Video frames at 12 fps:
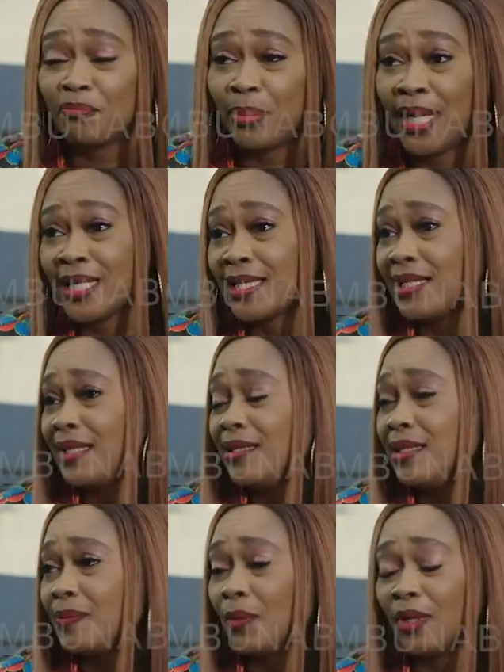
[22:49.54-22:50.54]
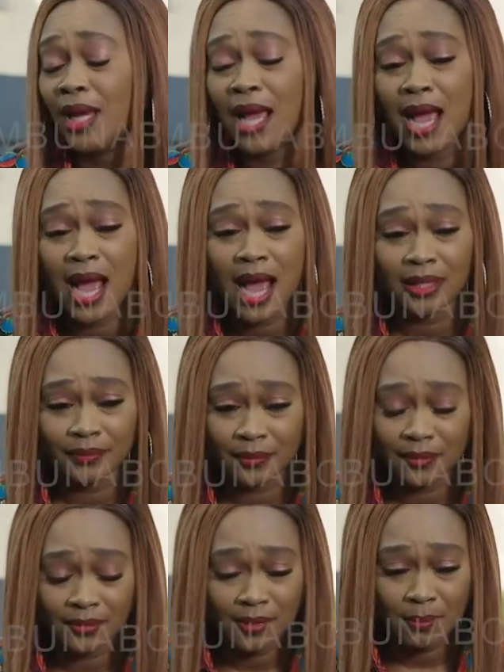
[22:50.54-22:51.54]
of blessings, but
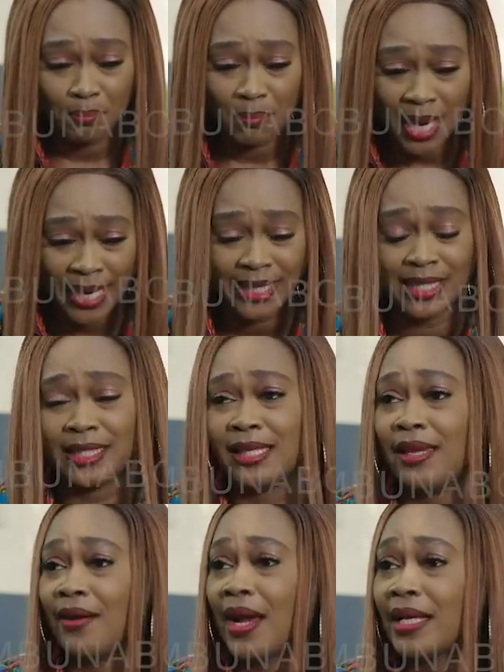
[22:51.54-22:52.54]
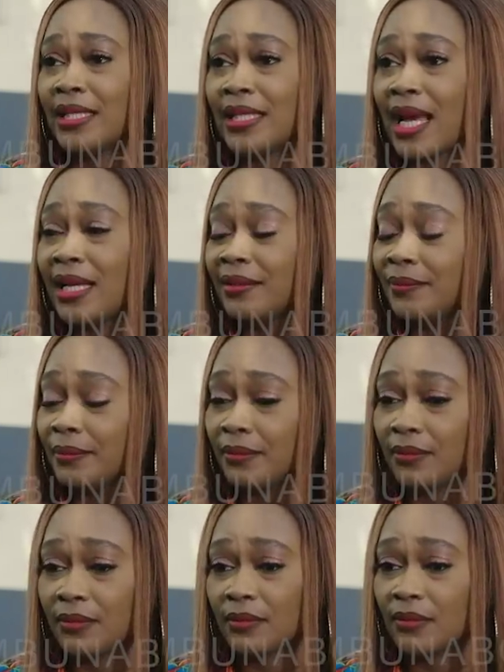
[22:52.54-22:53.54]
mine is here and
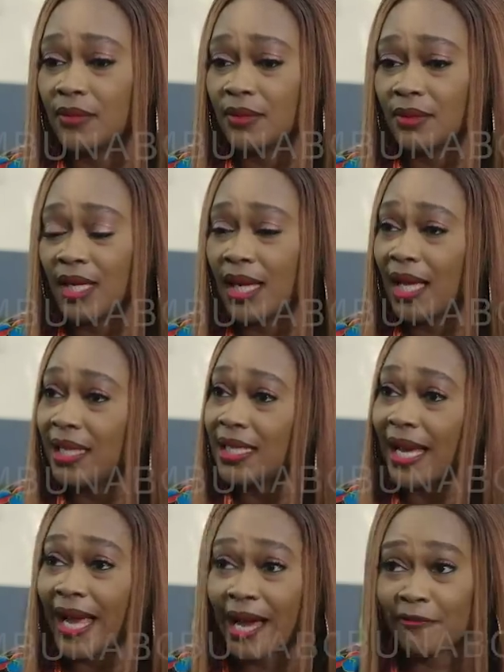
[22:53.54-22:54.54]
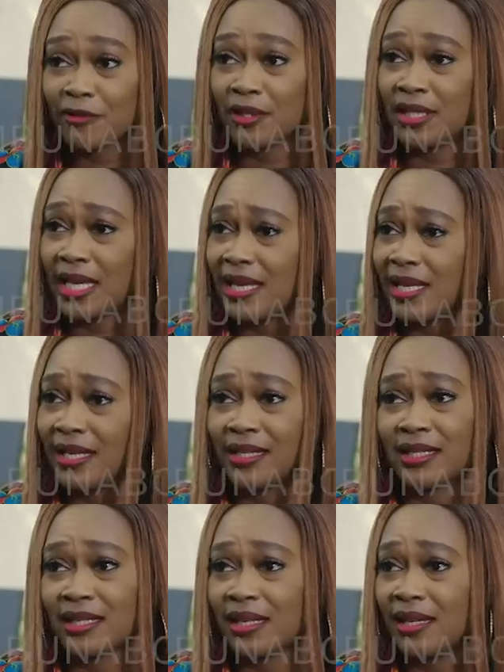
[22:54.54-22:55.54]
I have to take
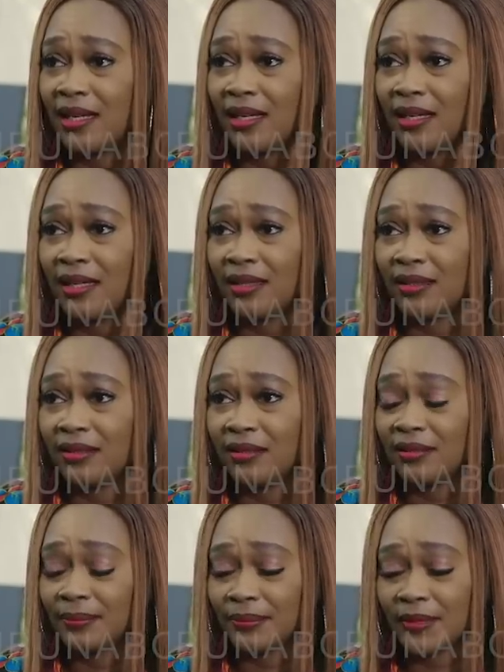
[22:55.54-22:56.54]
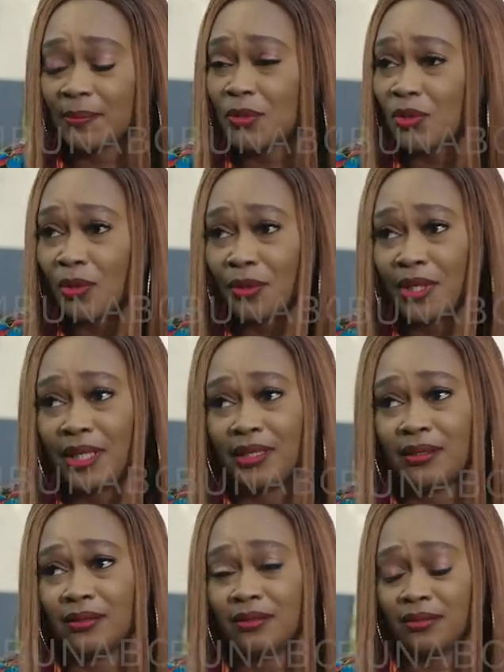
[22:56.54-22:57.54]
it. I'm sorry.
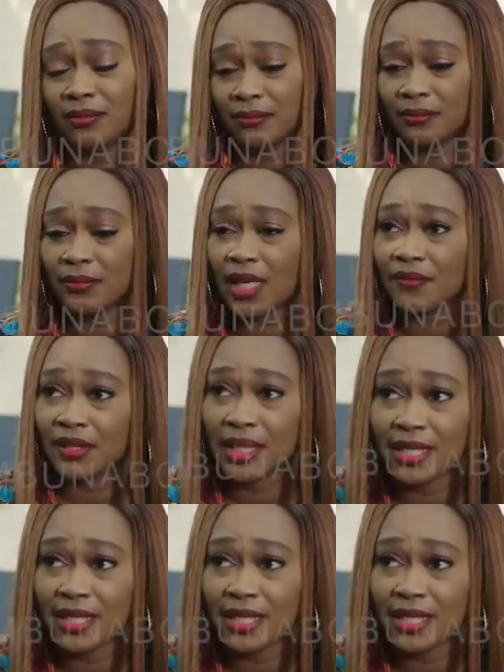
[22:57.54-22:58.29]
Have a